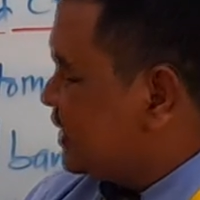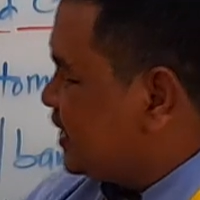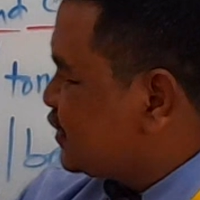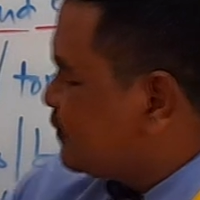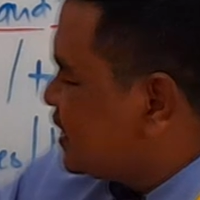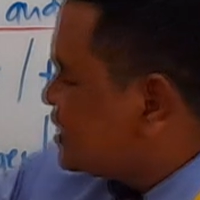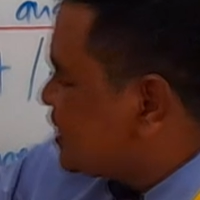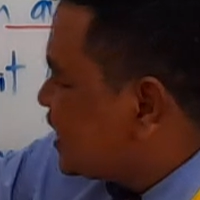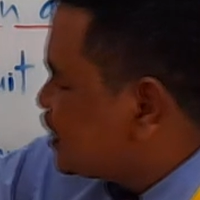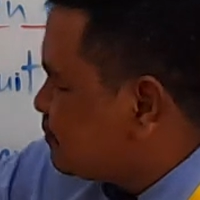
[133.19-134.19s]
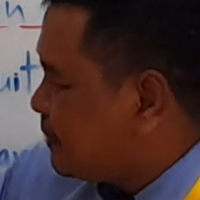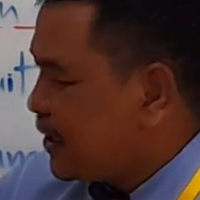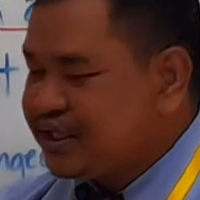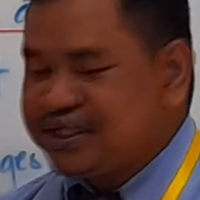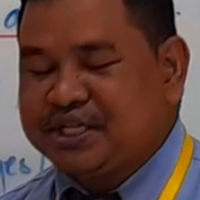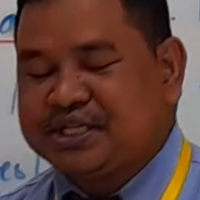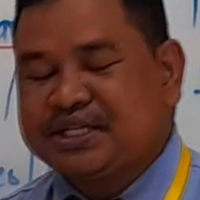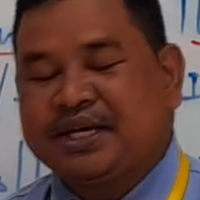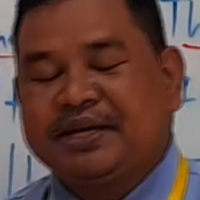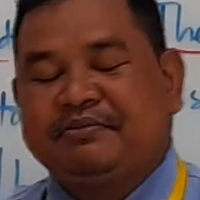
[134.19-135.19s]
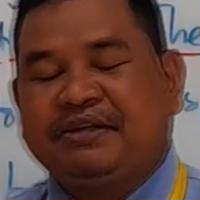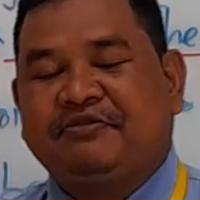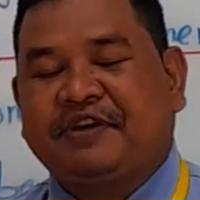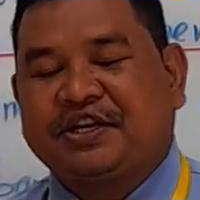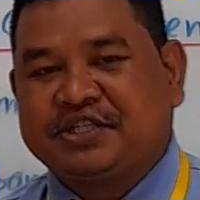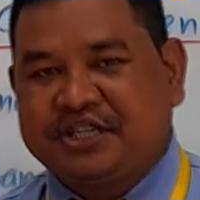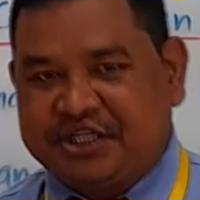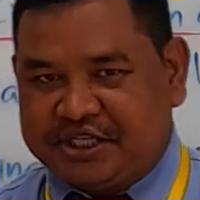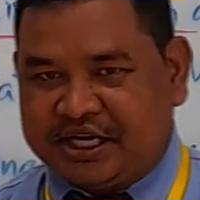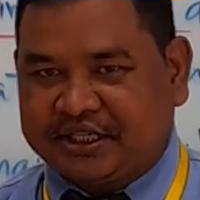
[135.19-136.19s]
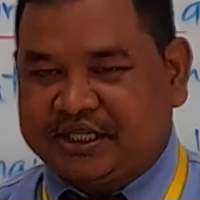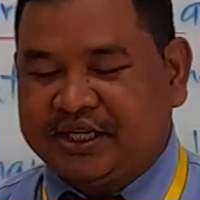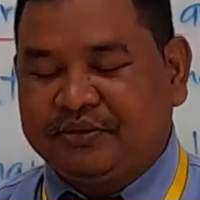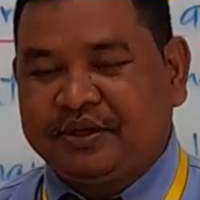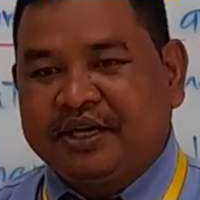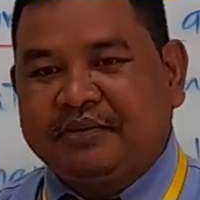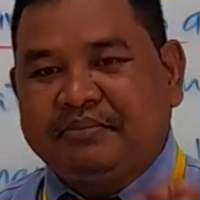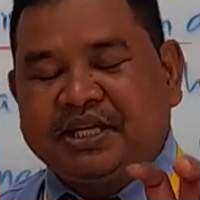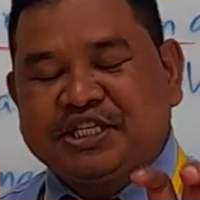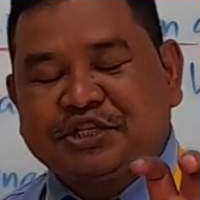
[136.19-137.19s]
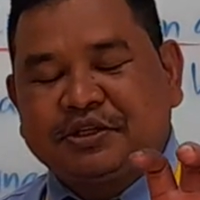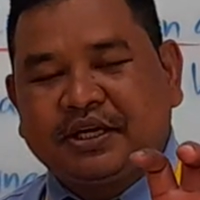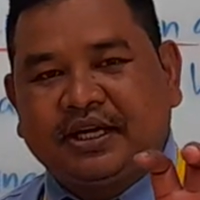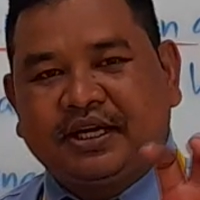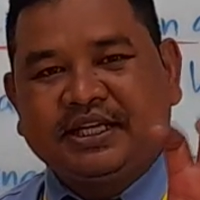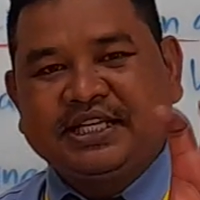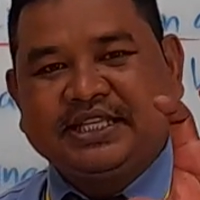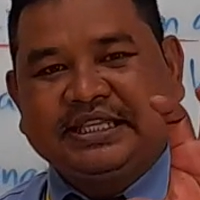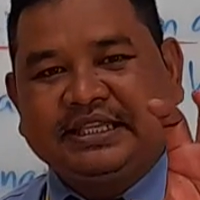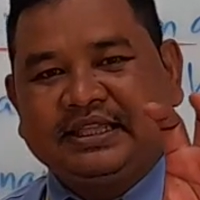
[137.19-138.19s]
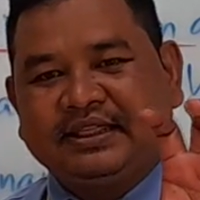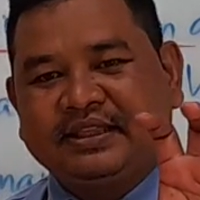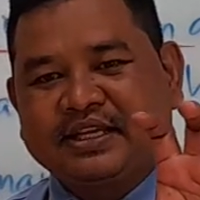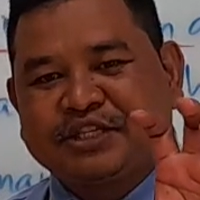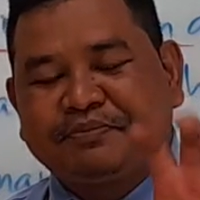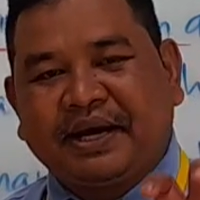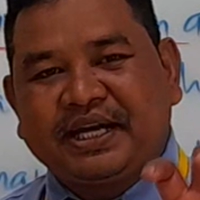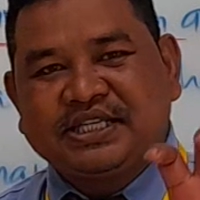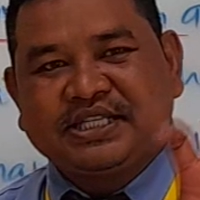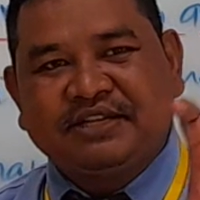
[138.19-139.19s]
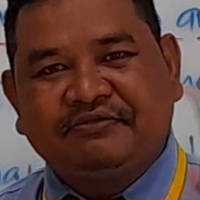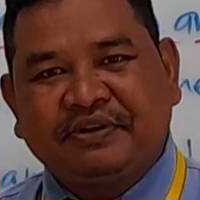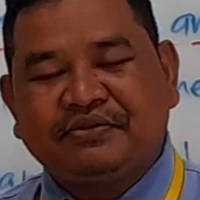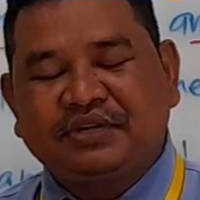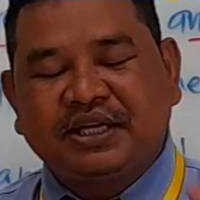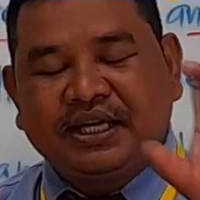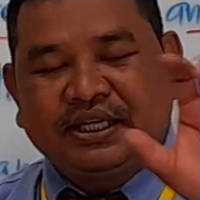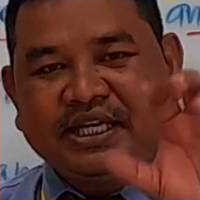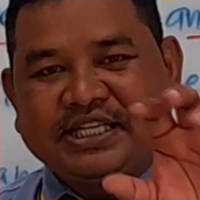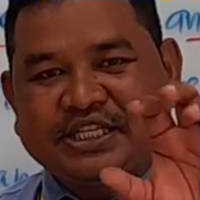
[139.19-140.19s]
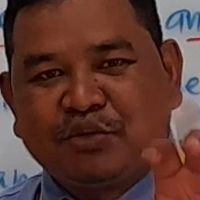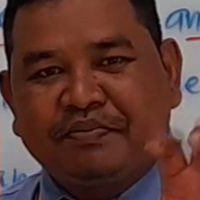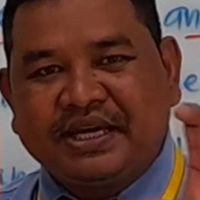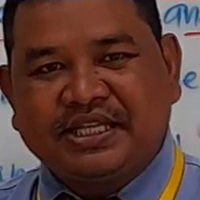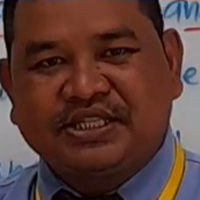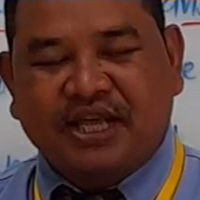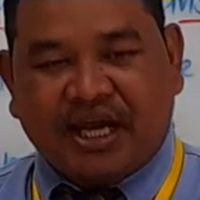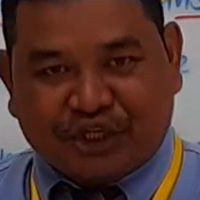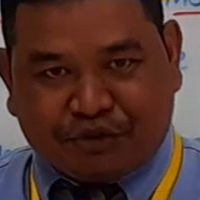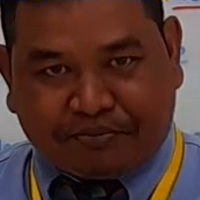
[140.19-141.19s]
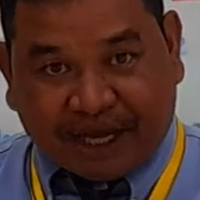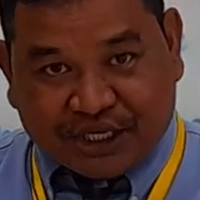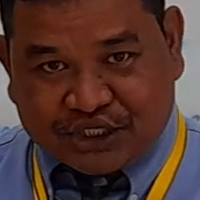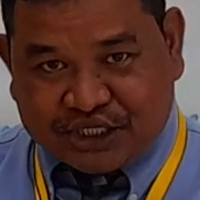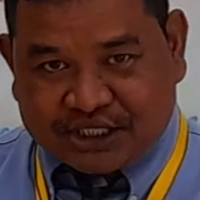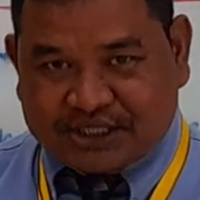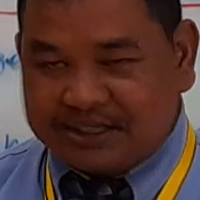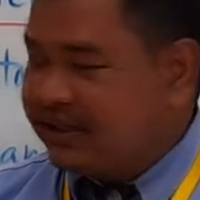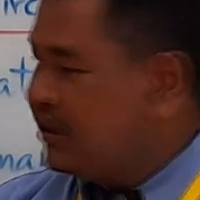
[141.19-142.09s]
This one is say spices, mean function adjective, means the spicy food, this soup is spices.